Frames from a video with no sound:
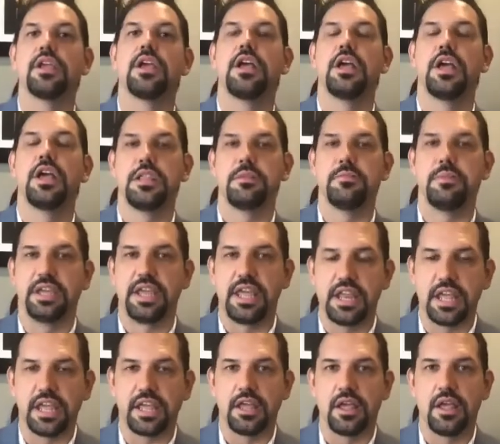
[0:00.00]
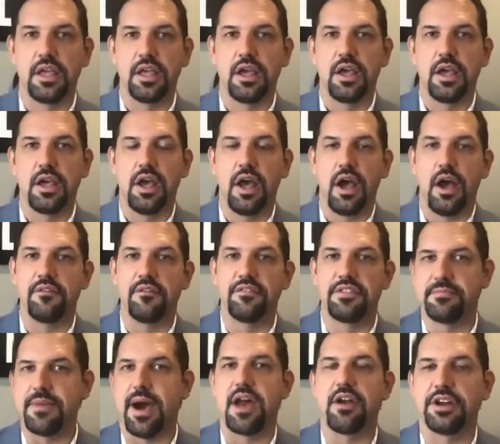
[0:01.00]
the beginning of the
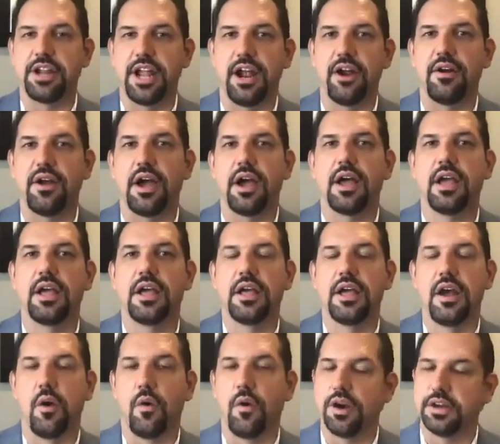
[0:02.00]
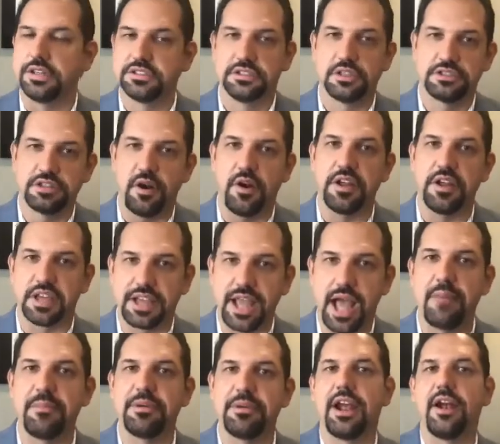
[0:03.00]
modern era, or sorry, the common
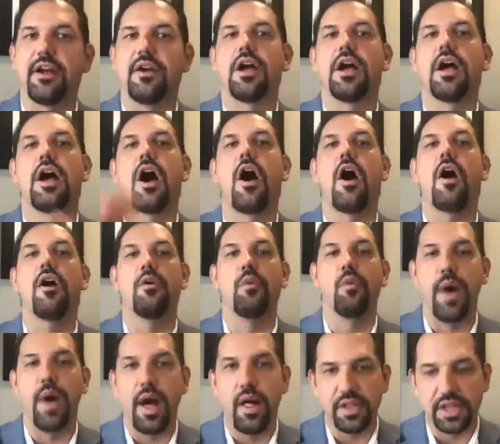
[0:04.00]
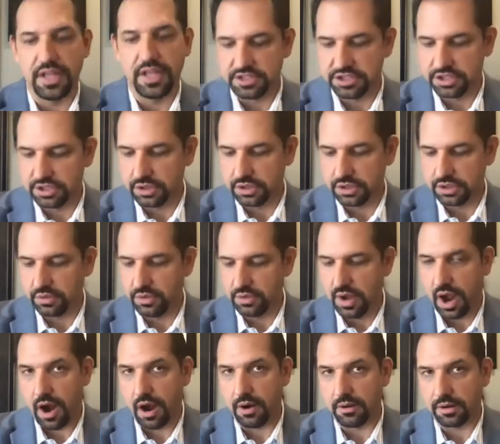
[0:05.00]
era, well into
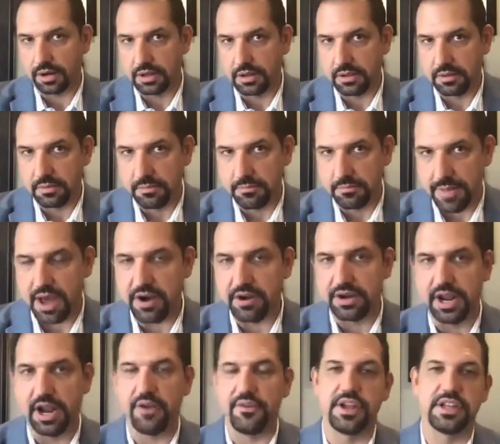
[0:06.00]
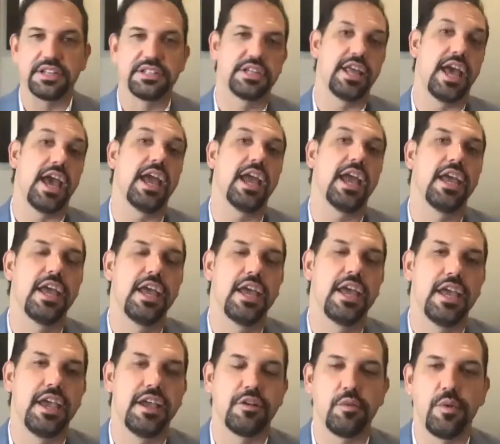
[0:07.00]
our modern era today
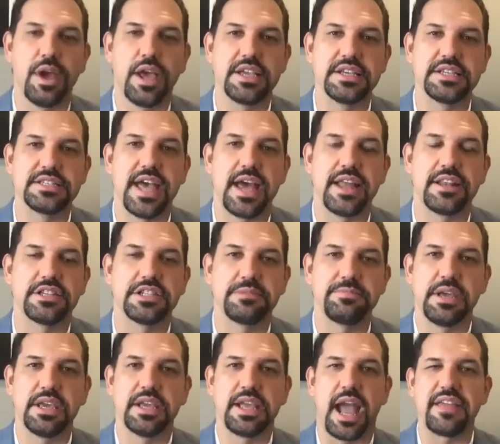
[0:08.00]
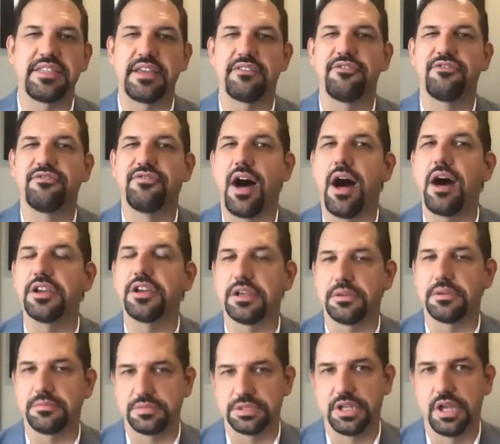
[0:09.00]
in ways that speak, I think,
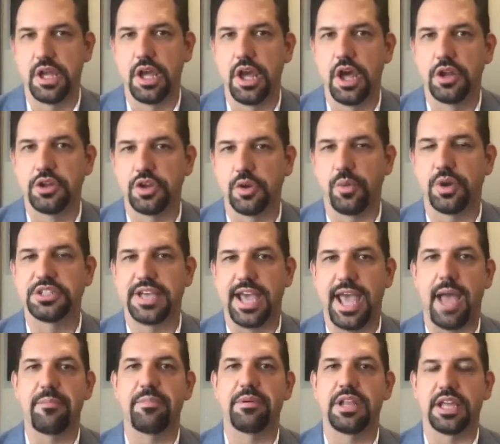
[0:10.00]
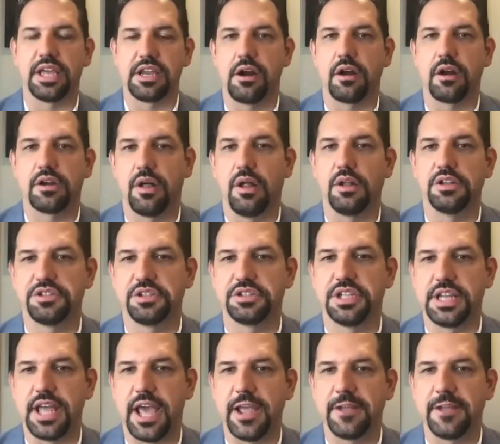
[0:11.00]
volumes to what's happening in our culture today.